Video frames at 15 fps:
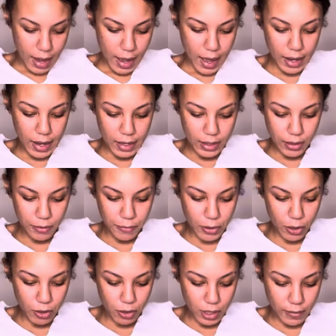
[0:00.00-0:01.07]
I like the
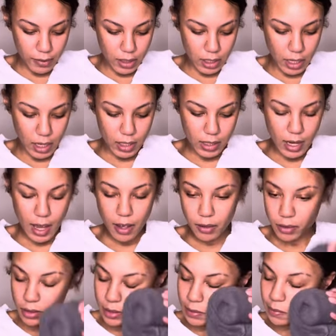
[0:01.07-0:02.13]
feel of these hand towels,